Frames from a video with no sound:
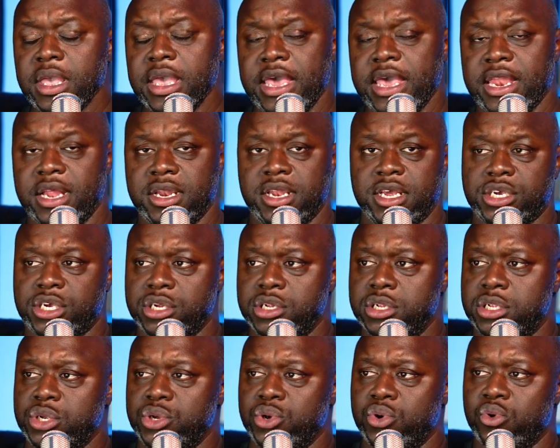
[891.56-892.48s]
in
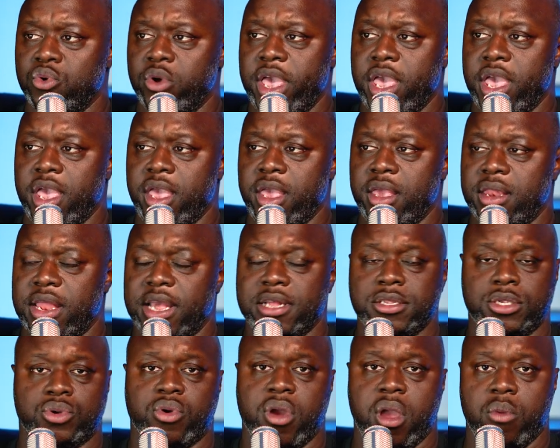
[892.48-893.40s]
addition to a
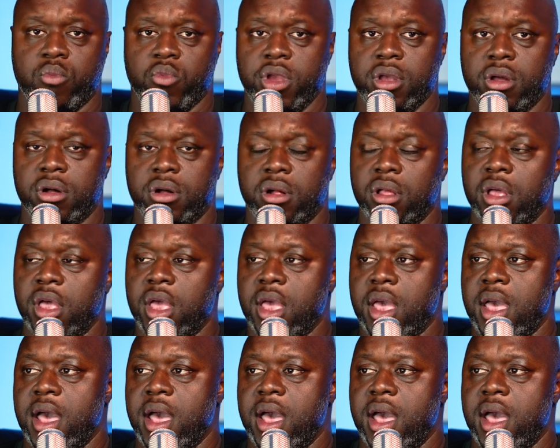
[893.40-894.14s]
Instagram reel,